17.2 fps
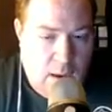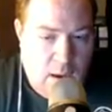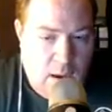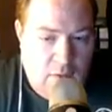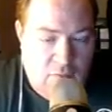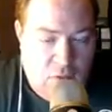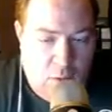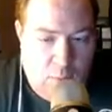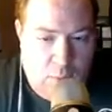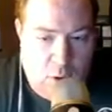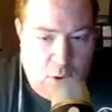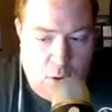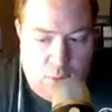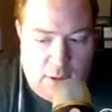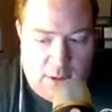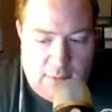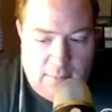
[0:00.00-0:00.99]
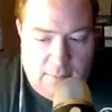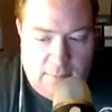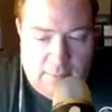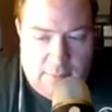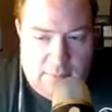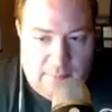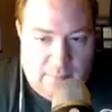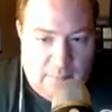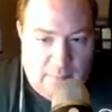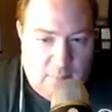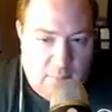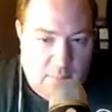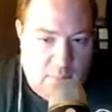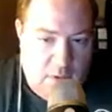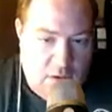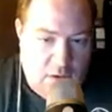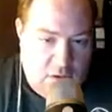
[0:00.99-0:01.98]
If your opponent
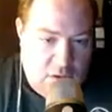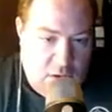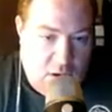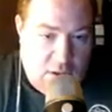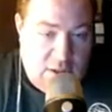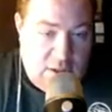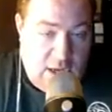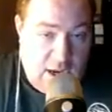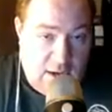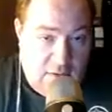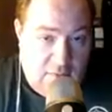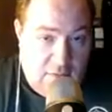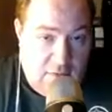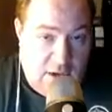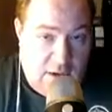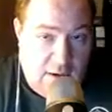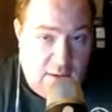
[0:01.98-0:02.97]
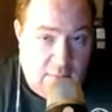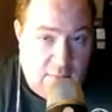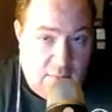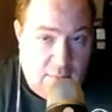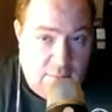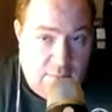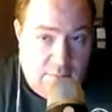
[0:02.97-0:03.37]
starts activates